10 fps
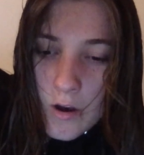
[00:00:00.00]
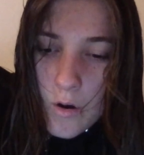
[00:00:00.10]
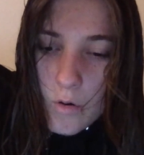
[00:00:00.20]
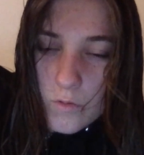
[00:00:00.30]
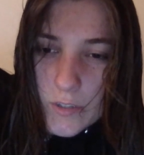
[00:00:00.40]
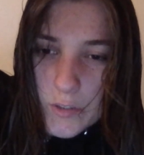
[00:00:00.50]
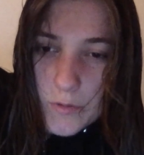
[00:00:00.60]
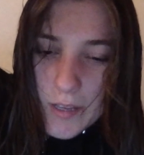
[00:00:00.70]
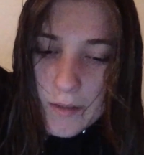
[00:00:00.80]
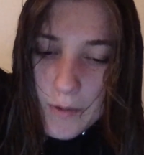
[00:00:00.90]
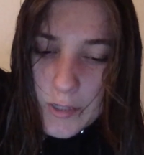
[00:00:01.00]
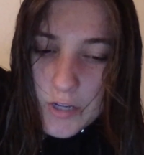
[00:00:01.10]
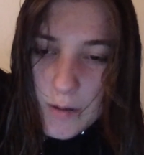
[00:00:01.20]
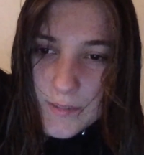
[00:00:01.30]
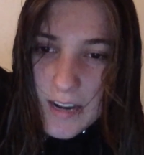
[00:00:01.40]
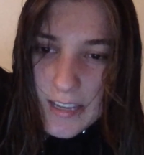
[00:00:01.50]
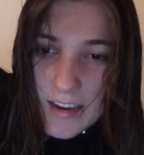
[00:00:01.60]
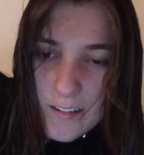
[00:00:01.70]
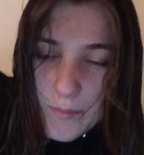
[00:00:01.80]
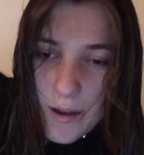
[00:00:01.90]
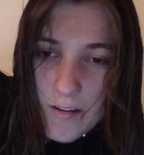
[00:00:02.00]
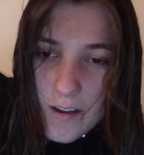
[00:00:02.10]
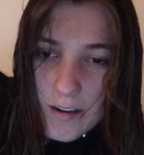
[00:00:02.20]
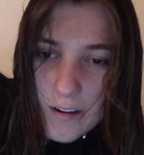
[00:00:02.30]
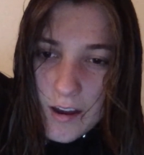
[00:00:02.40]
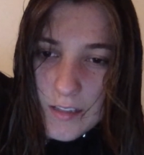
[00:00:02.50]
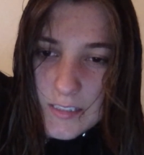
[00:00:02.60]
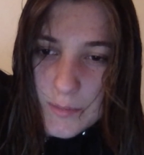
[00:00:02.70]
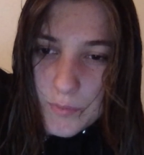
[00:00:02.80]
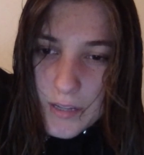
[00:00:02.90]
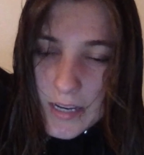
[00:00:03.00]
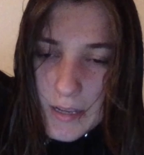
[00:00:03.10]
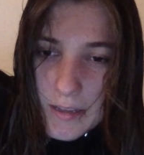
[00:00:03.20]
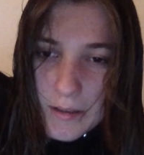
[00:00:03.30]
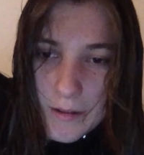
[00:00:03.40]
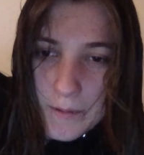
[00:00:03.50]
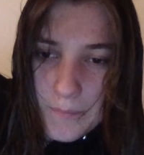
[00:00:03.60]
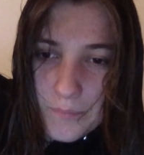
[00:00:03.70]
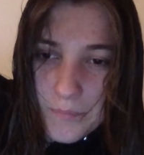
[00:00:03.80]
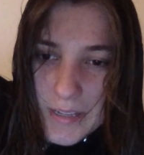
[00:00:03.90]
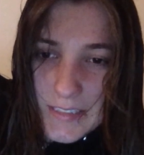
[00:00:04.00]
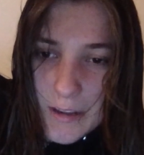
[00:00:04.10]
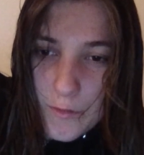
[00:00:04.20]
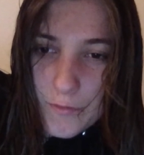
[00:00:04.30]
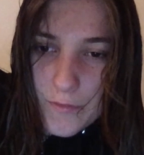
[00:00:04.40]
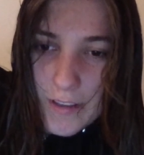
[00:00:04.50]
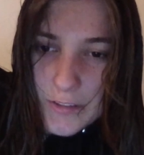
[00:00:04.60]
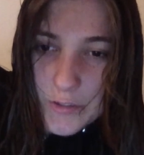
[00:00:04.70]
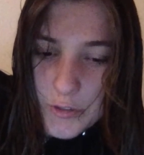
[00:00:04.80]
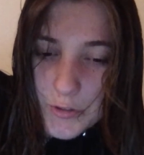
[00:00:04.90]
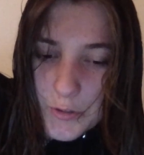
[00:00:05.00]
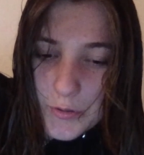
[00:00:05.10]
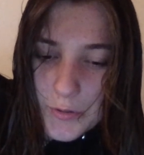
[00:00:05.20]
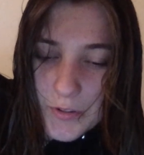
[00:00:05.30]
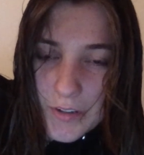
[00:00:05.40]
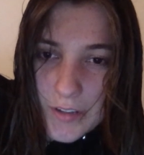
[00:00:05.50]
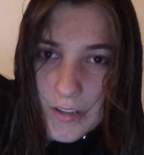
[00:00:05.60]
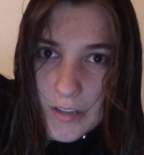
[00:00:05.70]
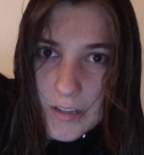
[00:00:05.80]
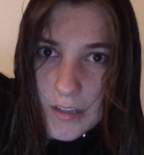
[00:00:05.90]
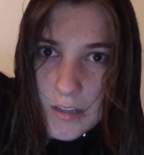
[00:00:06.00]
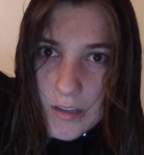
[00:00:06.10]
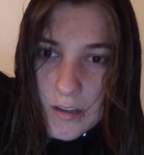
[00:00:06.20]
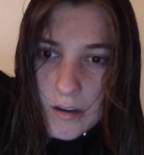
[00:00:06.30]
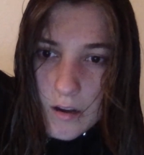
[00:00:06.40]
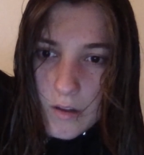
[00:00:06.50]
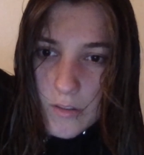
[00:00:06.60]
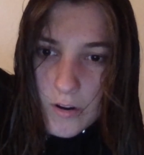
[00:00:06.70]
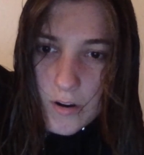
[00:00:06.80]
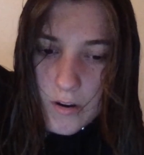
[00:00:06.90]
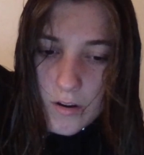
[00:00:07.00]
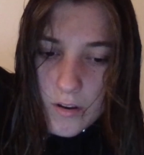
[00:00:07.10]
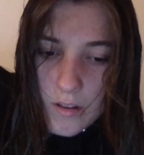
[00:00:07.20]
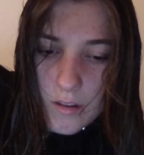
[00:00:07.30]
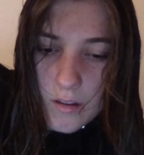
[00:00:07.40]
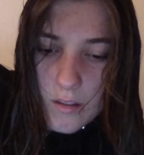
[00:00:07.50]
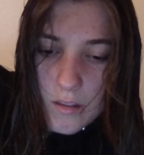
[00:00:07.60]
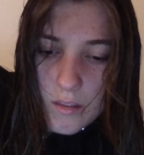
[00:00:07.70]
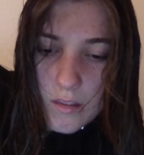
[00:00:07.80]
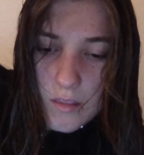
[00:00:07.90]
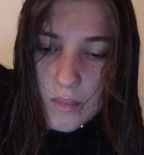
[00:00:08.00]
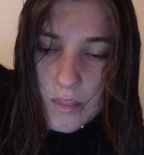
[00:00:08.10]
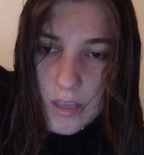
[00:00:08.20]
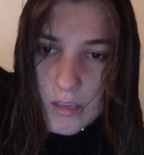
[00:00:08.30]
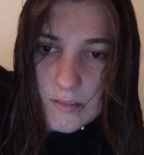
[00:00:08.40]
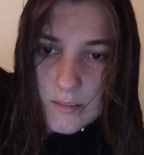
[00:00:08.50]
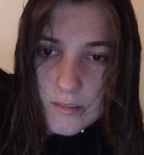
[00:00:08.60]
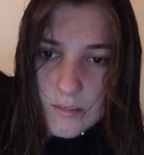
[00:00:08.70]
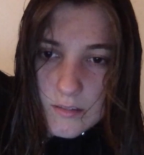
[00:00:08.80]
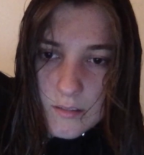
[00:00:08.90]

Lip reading: only doing my jobs that I care about and not splitting myself into other things.